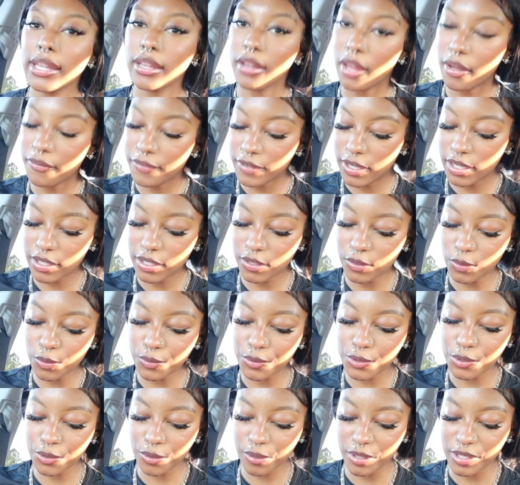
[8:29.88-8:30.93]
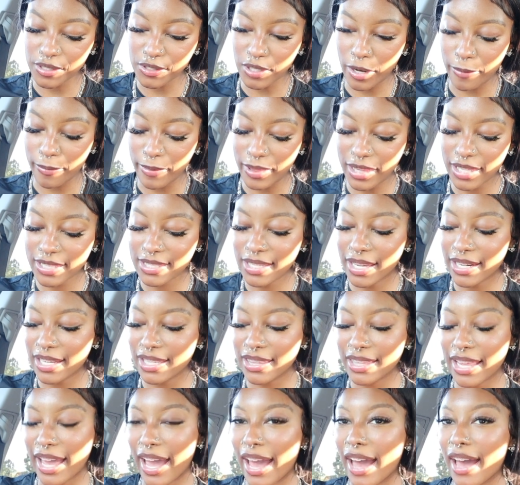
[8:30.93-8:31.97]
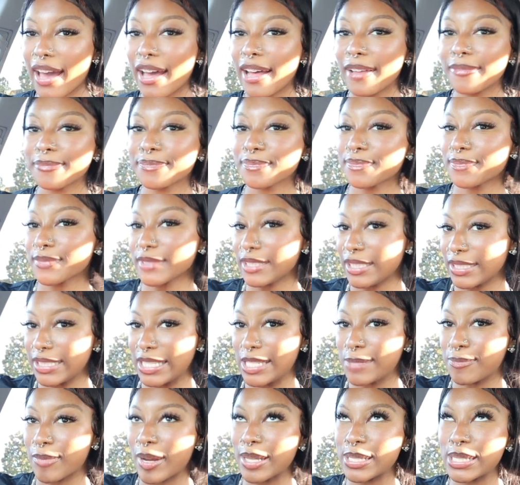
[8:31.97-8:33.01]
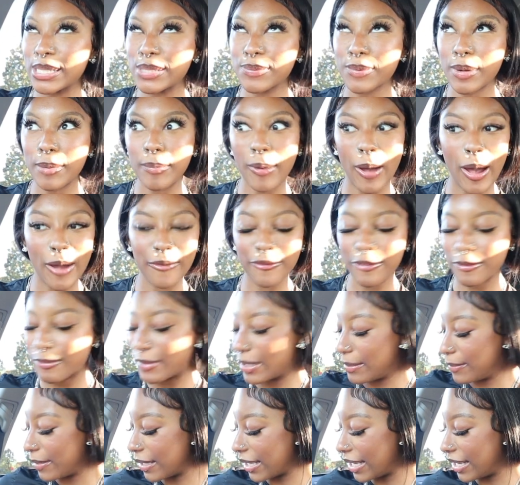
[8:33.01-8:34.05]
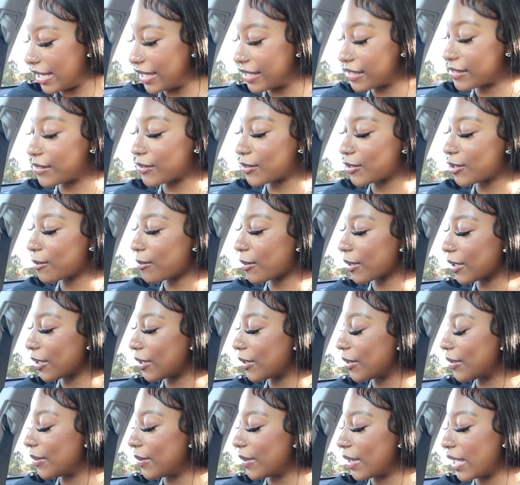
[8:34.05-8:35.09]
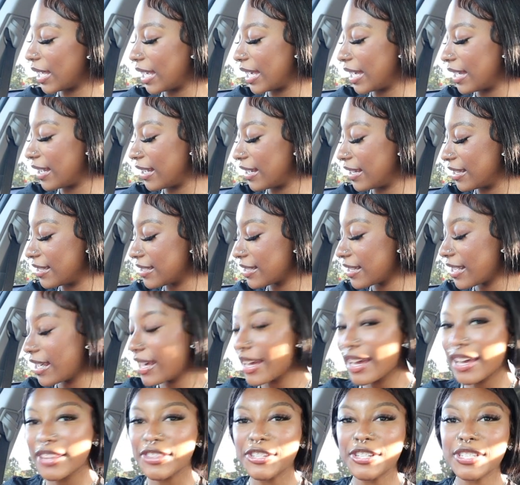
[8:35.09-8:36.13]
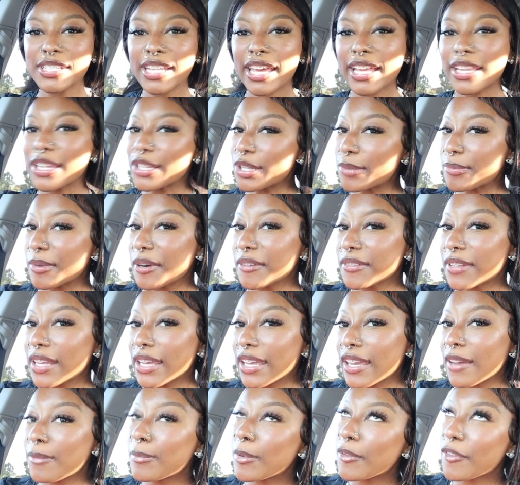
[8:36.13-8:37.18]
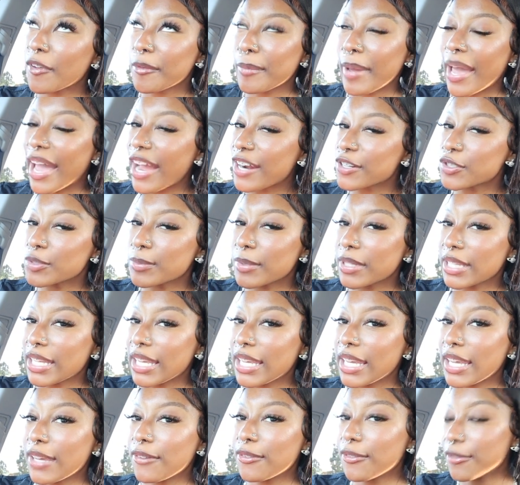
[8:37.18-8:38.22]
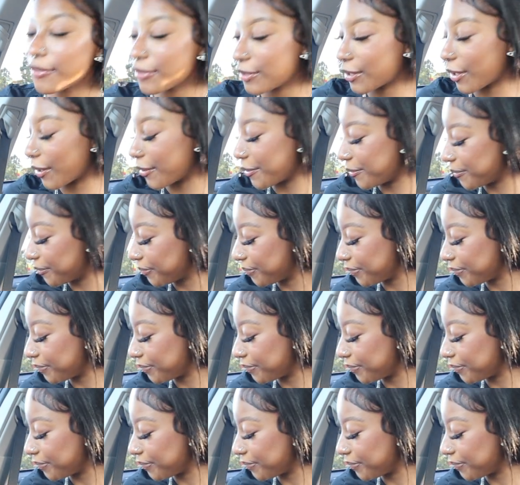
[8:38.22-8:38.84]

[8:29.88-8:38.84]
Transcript: love getting new jewelry, so I'm really excited that these bracelets were bought for me because they're super cute and there's like a little birthday gift before my actual birthday gift. So